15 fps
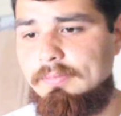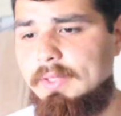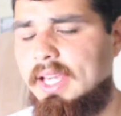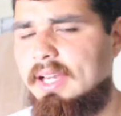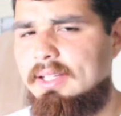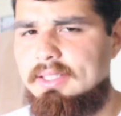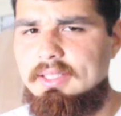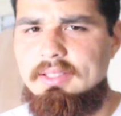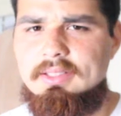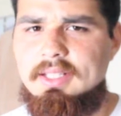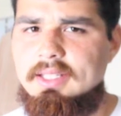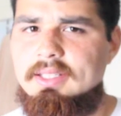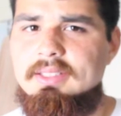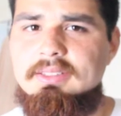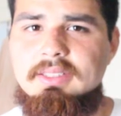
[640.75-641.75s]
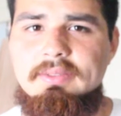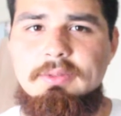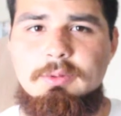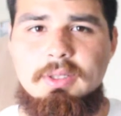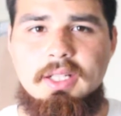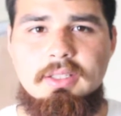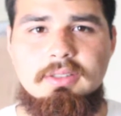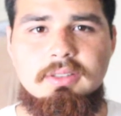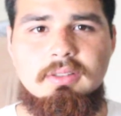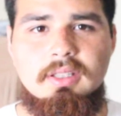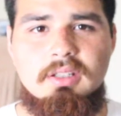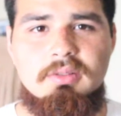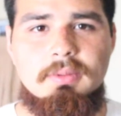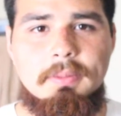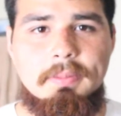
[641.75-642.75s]
yeah like because even when i used to do
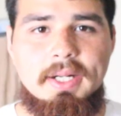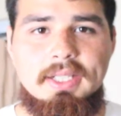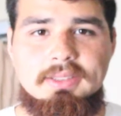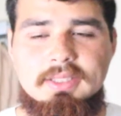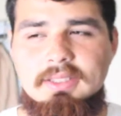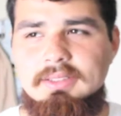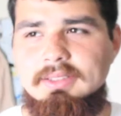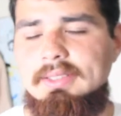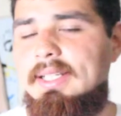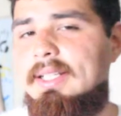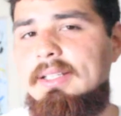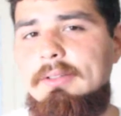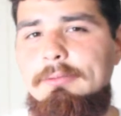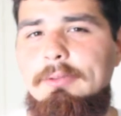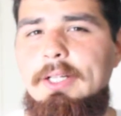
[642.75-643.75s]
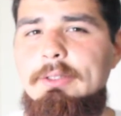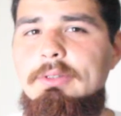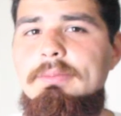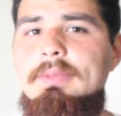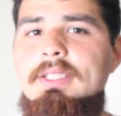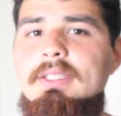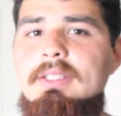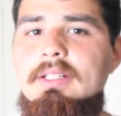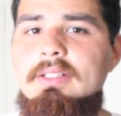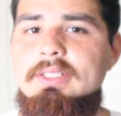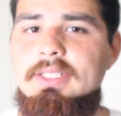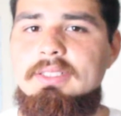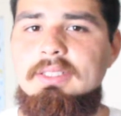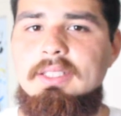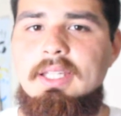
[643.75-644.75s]
that on bikes i used to take like a friend with me you know
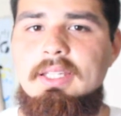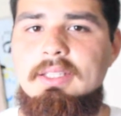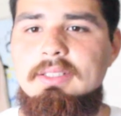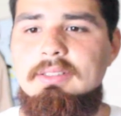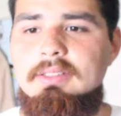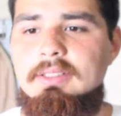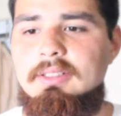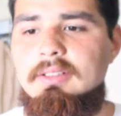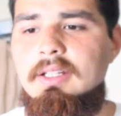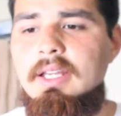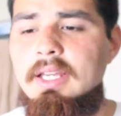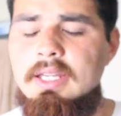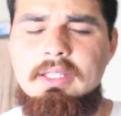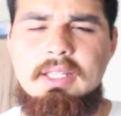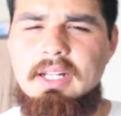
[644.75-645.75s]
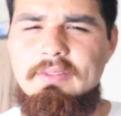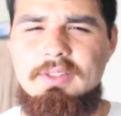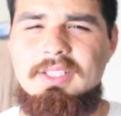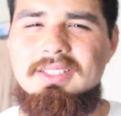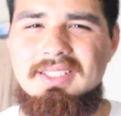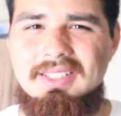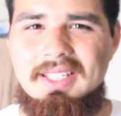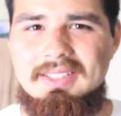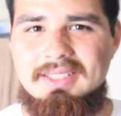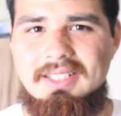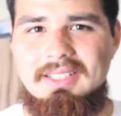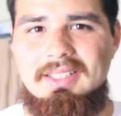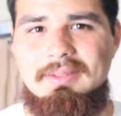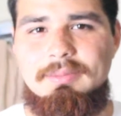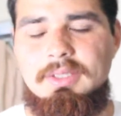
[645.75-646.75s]
just in case you know not even just in case
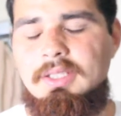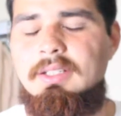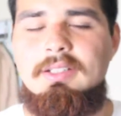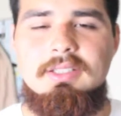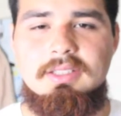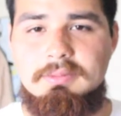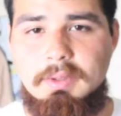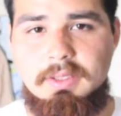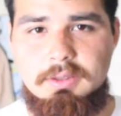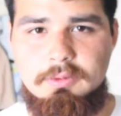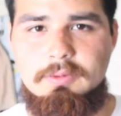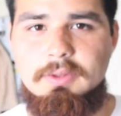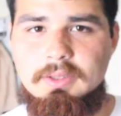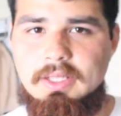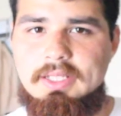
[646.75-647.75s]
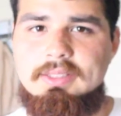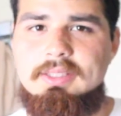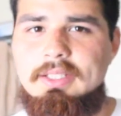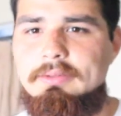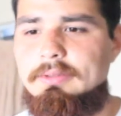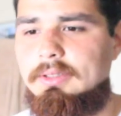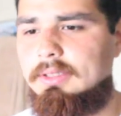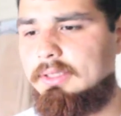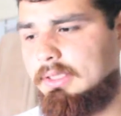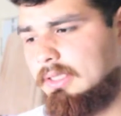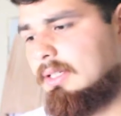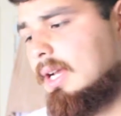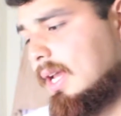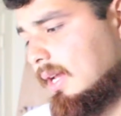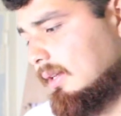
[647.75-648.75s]
anything but you know it just makes you feel like safer you
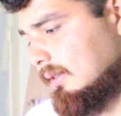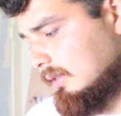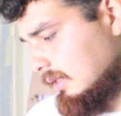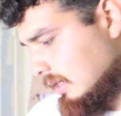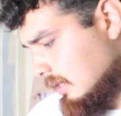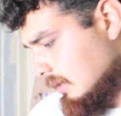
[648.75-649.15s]
know and